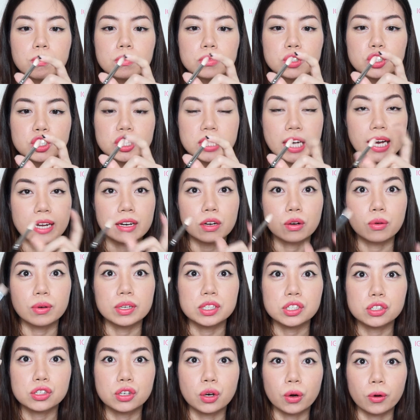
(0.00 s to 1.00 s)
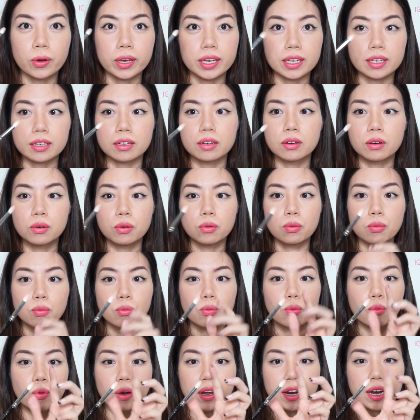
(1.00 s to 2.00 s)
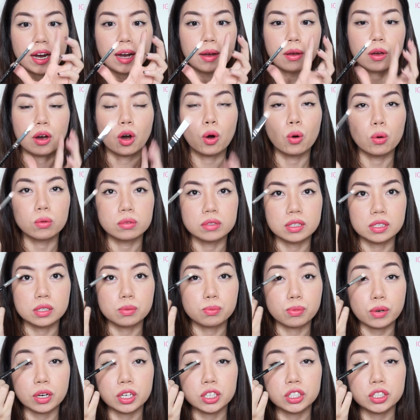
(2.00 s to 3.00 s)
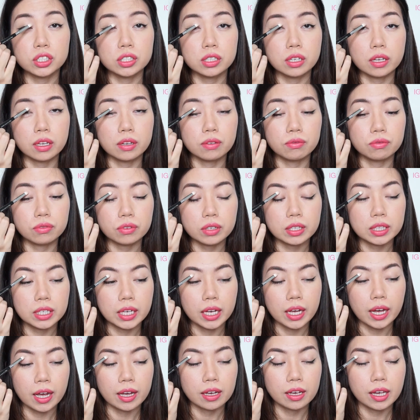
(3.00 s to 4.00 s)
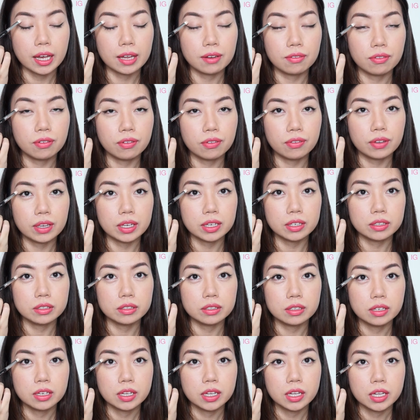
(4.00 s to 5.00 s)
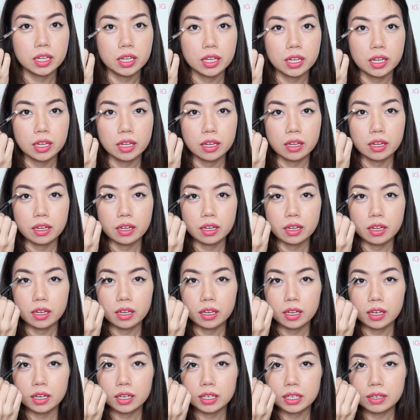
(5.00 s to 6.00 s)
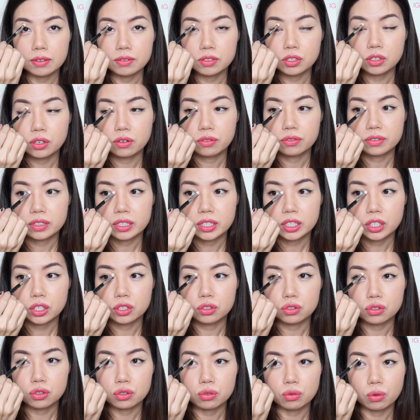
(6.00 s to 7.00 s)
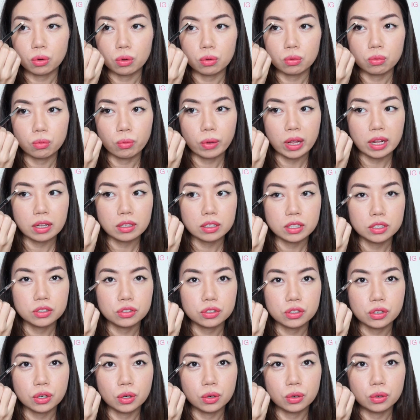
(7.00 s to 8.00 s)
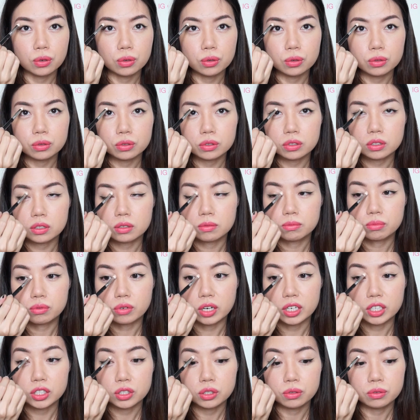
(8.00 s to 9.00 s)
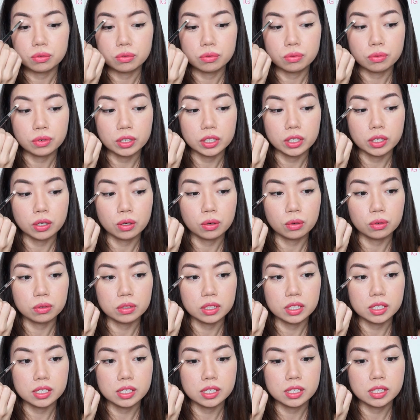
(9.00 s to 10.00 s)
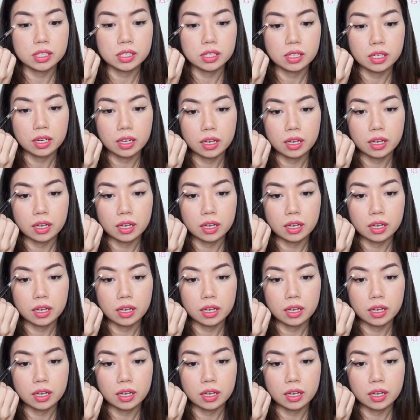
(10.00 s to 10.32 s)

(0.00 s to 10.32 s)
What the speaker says: shadow is going when I hold this brush, and really I can feel it gives you a very well-controlled brush when you hold this.